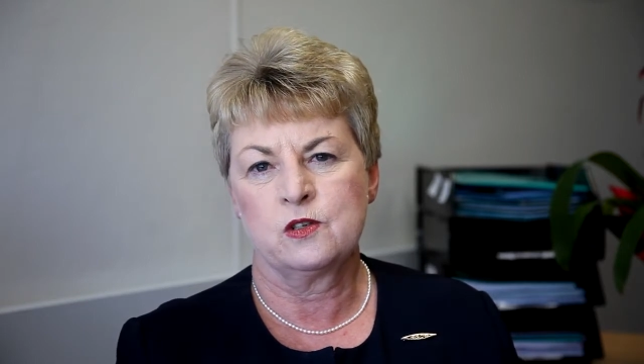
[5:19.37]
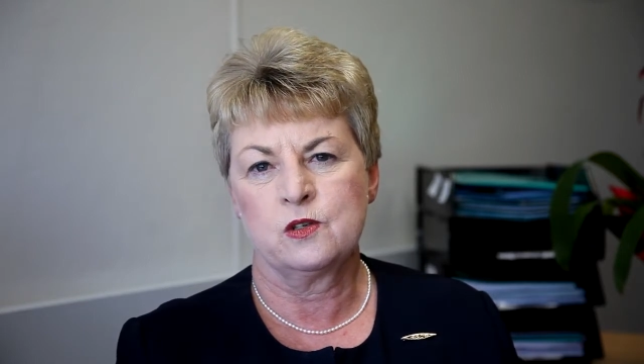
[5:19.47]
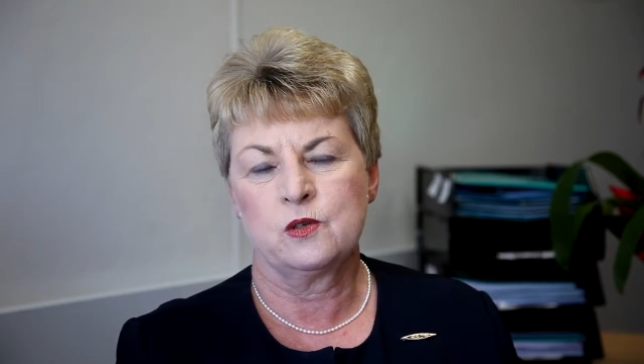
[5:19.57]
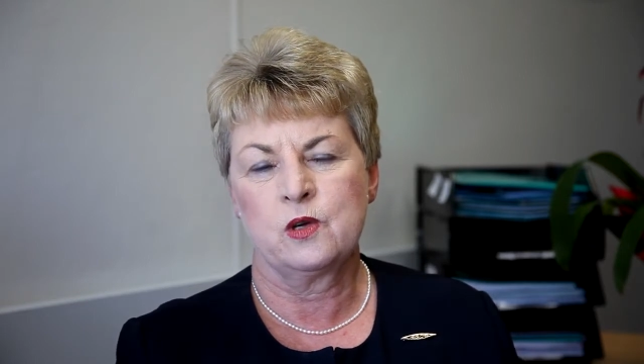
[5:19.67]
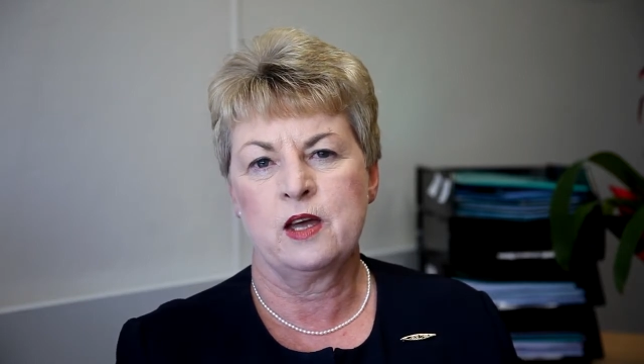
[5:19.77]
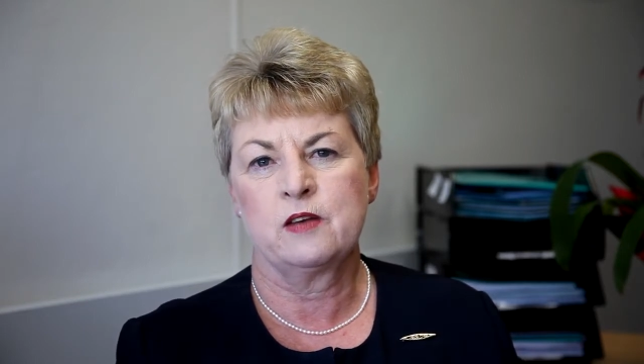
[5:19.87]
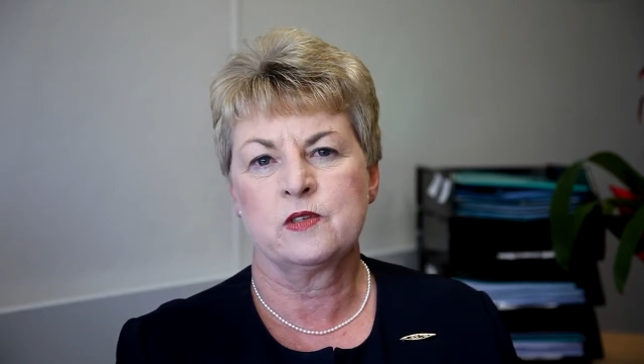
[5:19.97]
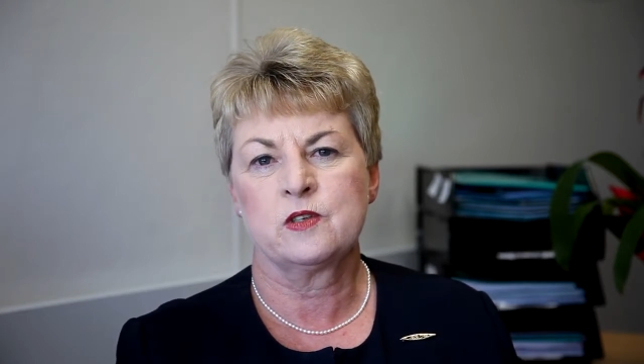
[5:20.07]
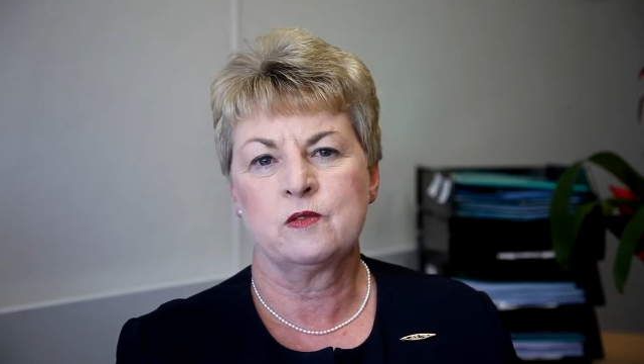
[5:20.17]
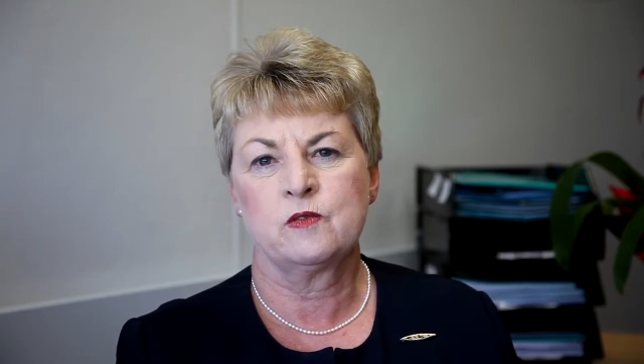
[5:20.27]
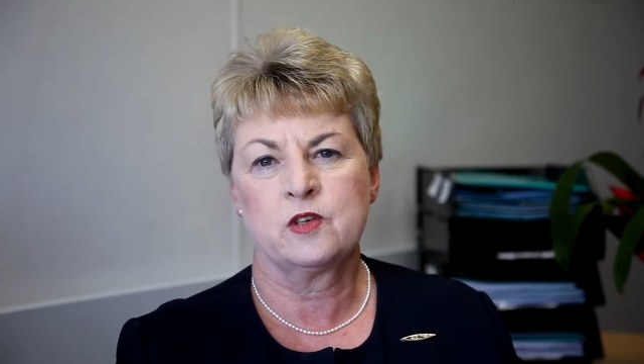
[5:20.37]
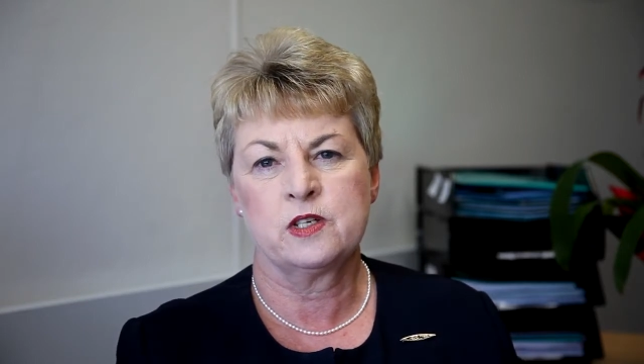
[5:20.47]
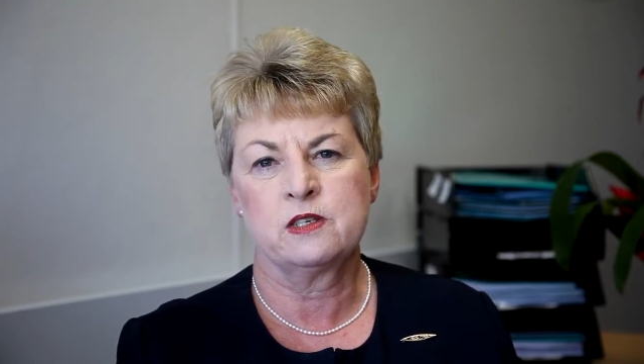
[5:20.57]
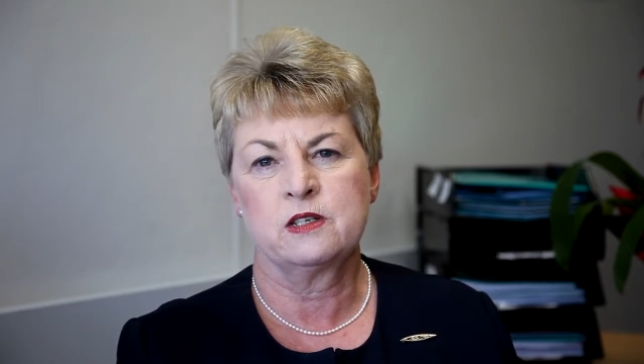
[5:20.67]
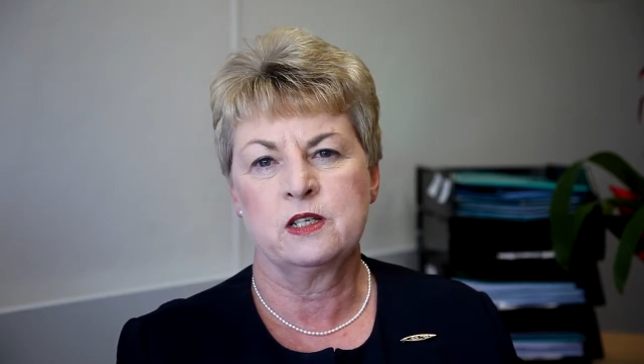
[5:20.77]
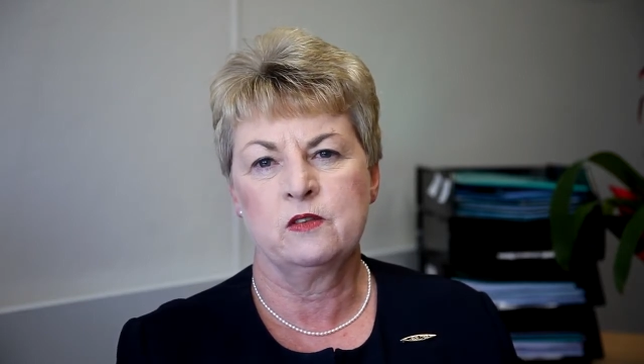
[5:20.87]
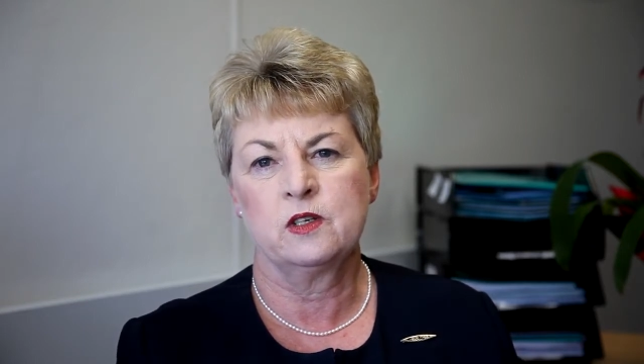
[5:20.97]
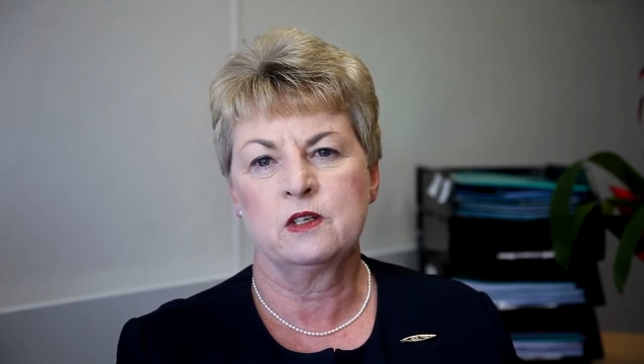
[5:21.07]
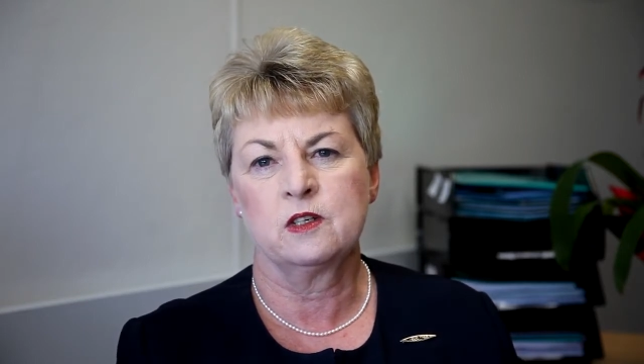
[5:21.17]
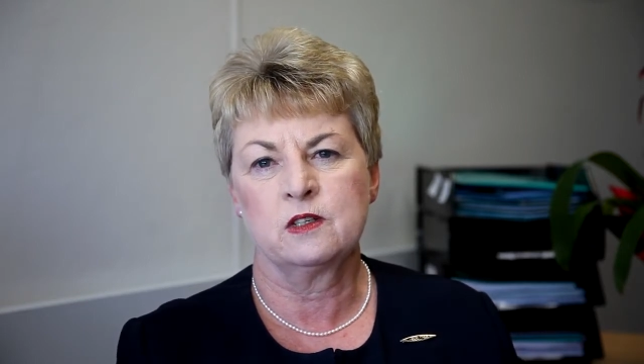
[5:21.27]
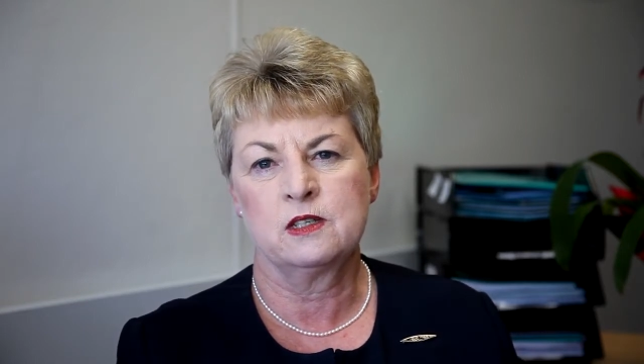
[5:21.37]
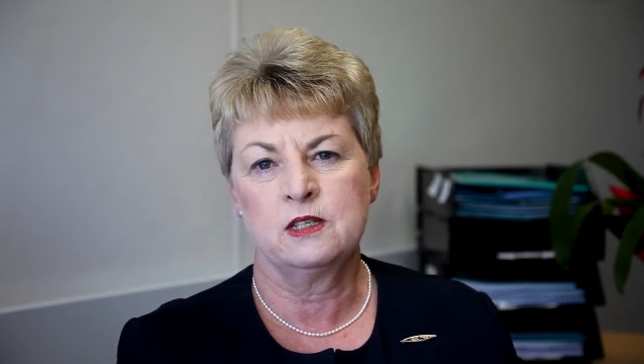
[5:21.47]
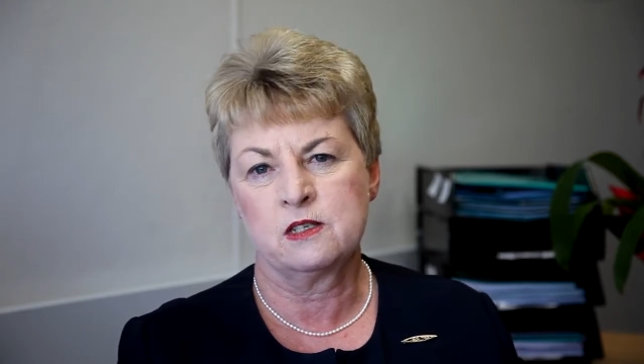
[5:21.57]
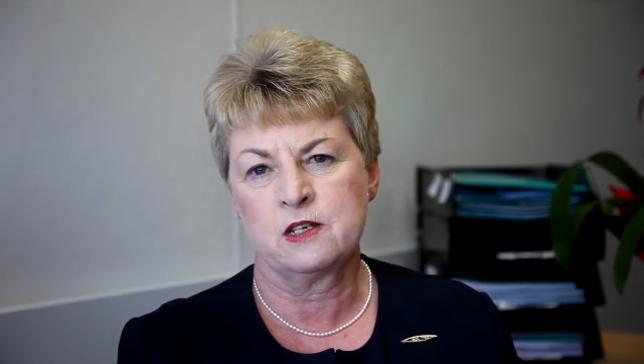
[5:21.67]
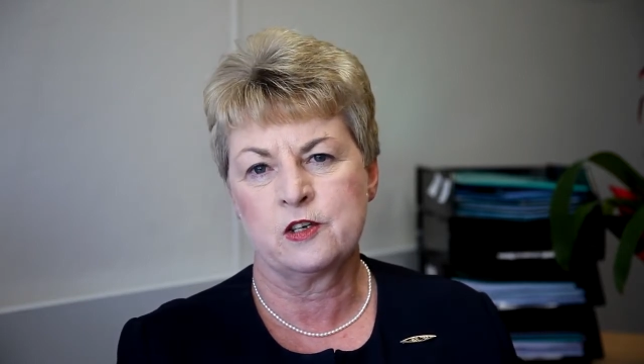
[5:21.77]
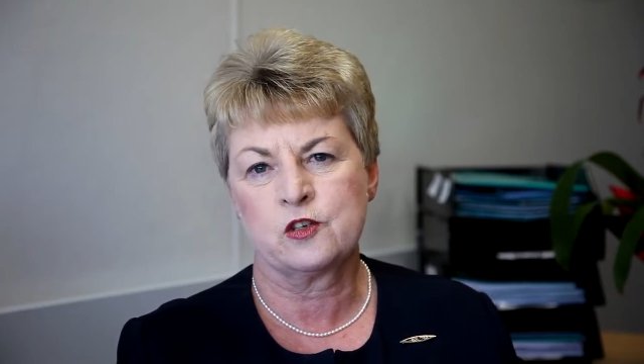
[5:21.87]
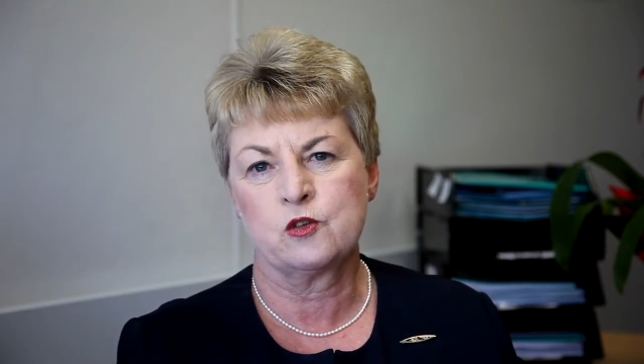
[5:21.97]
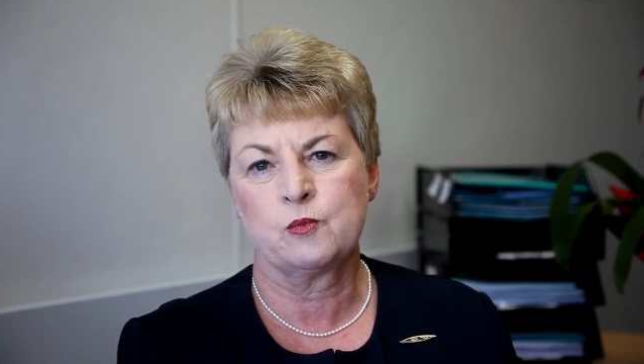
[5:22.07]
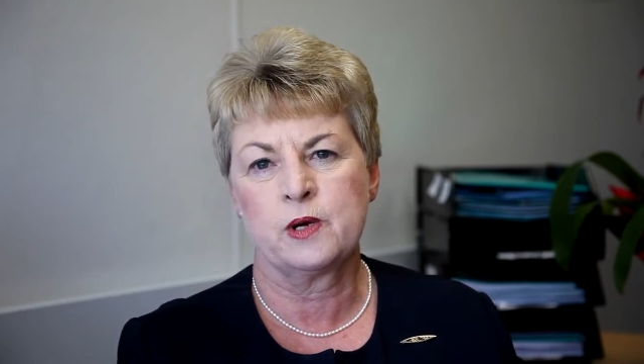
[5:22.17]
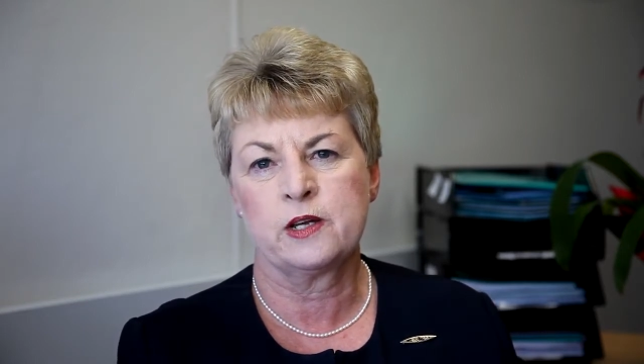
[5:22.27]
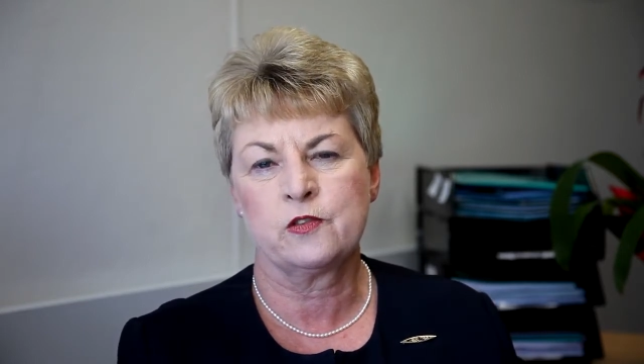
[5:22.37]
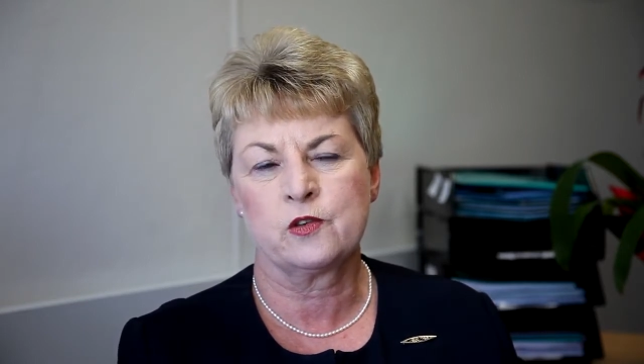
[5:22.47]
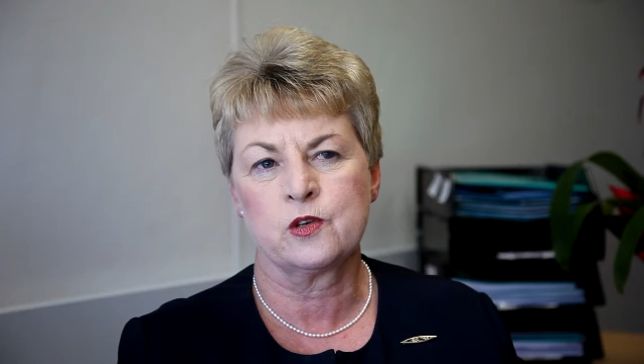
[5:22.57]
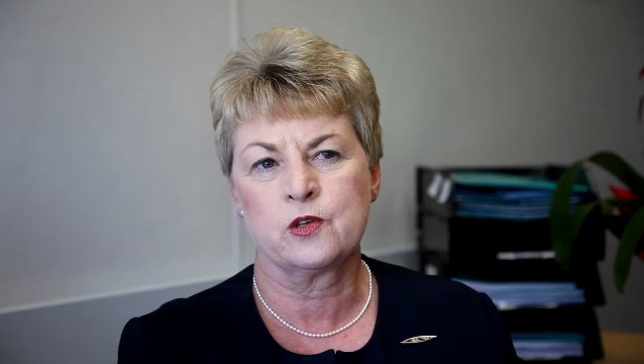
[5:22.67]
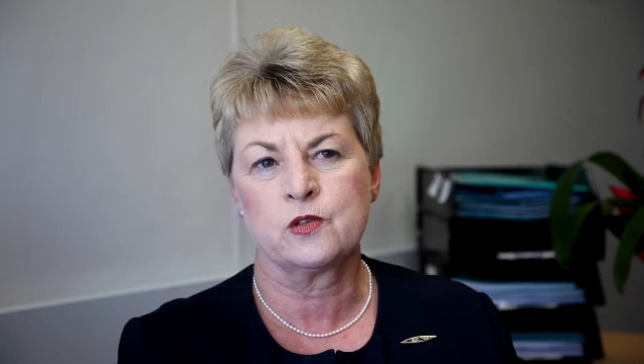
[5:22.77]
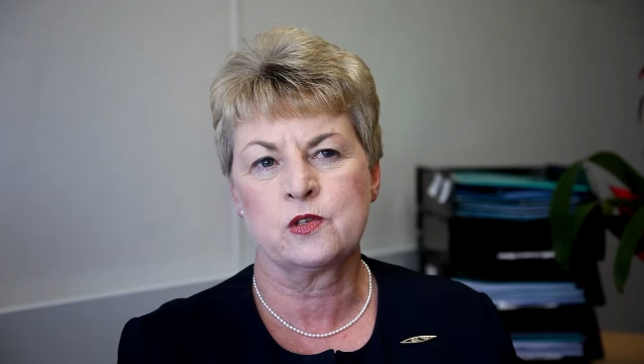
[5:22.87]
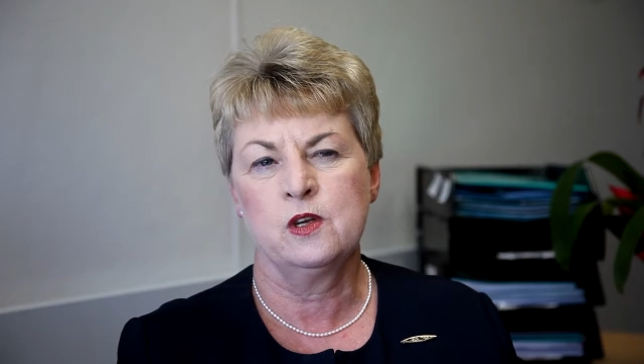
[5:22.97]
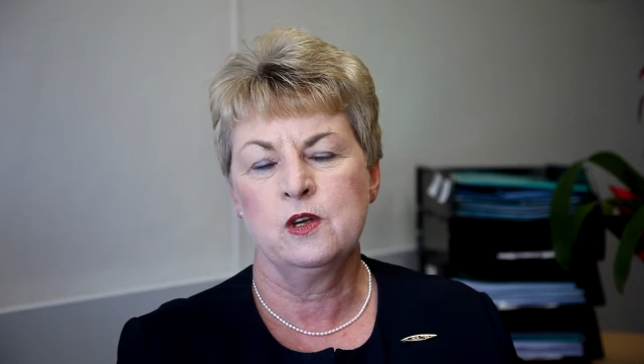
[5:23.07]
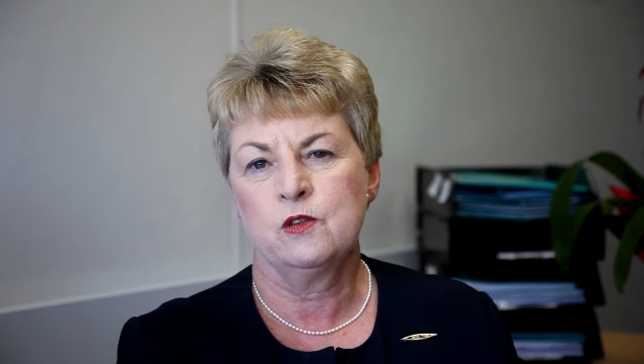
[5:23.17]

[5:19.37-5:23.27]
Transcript: to have some very significant international breakthroughs